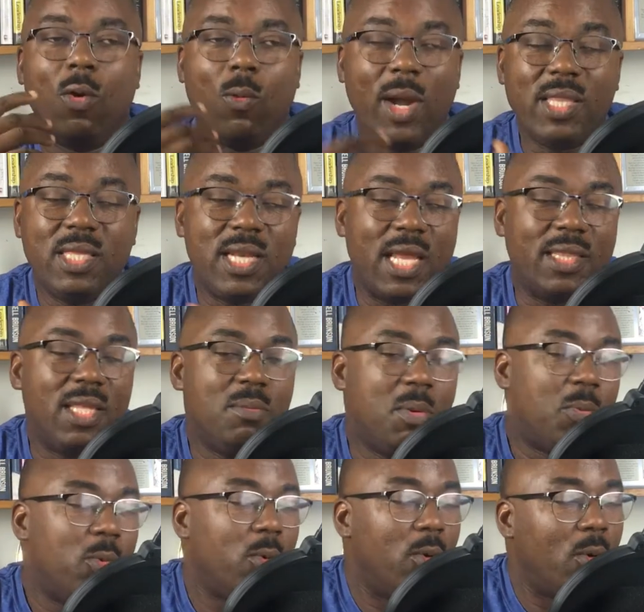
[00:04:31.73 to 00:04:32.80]
One thing I think
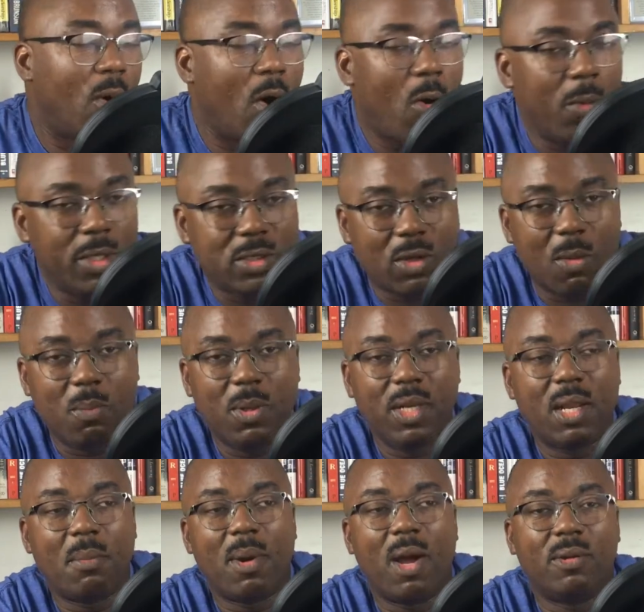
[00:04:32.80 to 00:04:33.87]
people always
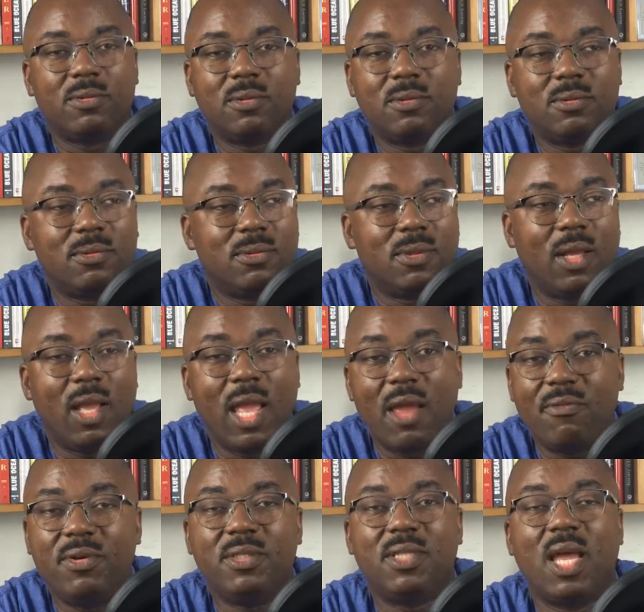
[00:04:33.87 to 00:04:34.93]
complain about
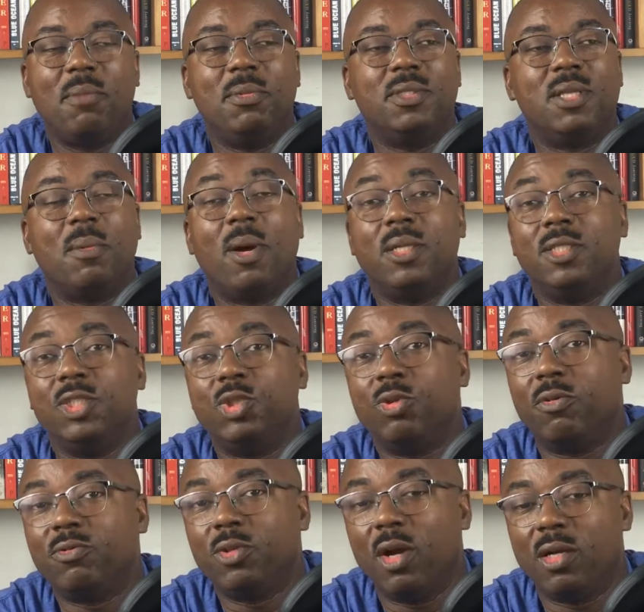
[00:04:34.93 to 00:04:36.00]
every time is about the
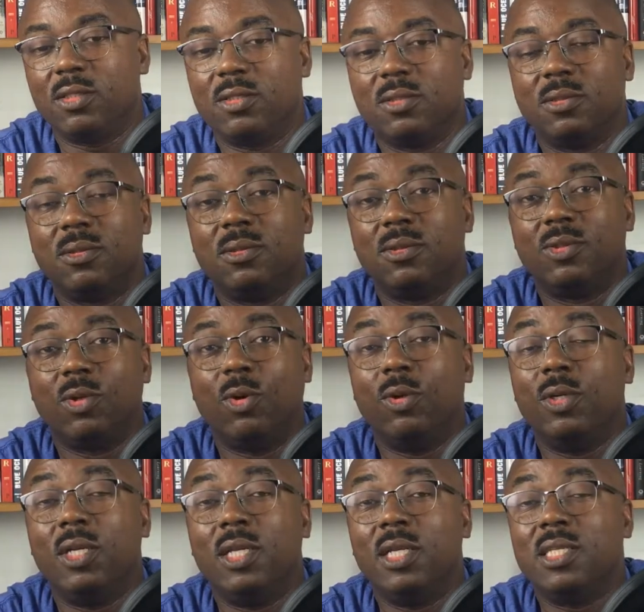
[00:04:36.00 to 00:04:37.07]
issue of trust.
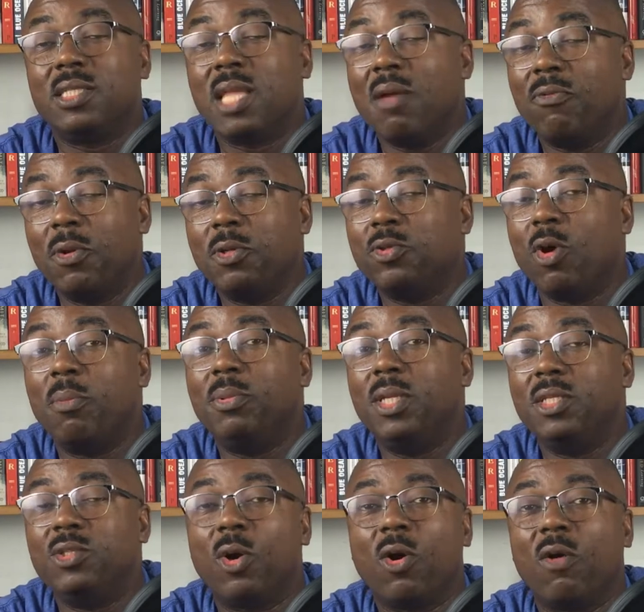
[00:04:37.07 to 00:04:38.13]
So it's time for you to
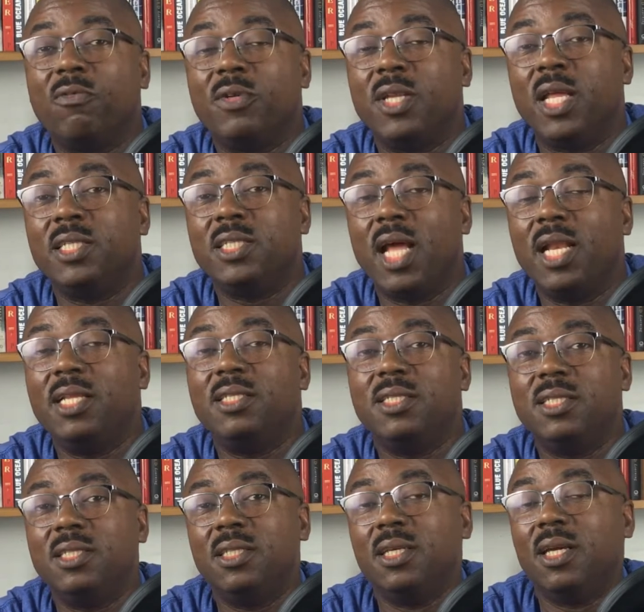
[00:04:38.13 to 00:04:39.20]
update your
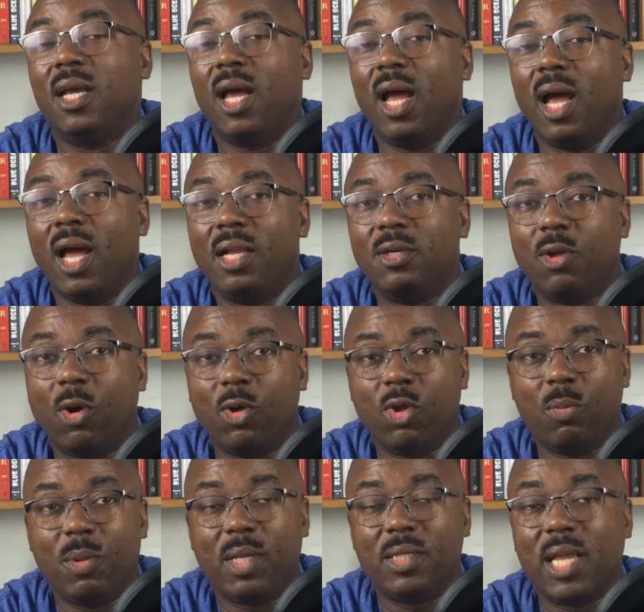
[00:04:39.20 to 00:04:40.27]
confidentiality
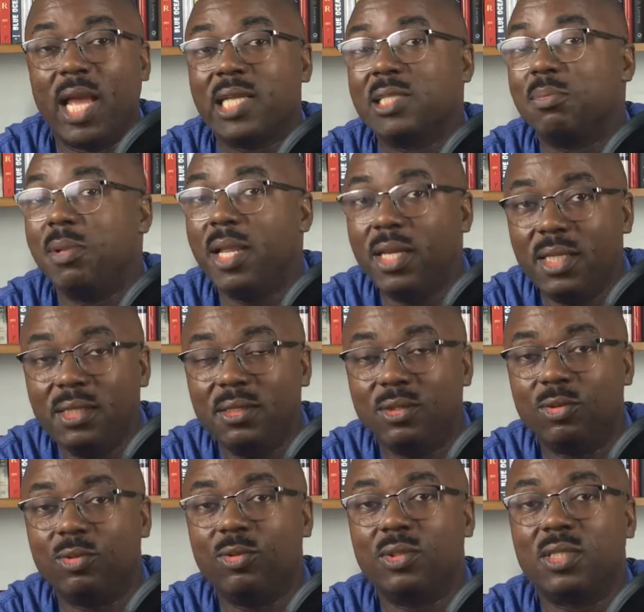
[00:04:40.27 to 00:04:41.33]
document, explaining
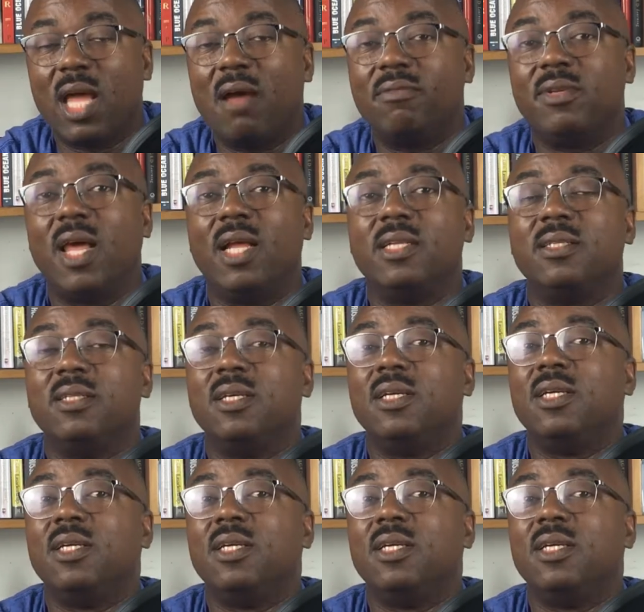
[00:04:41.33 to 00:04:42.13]
to staff that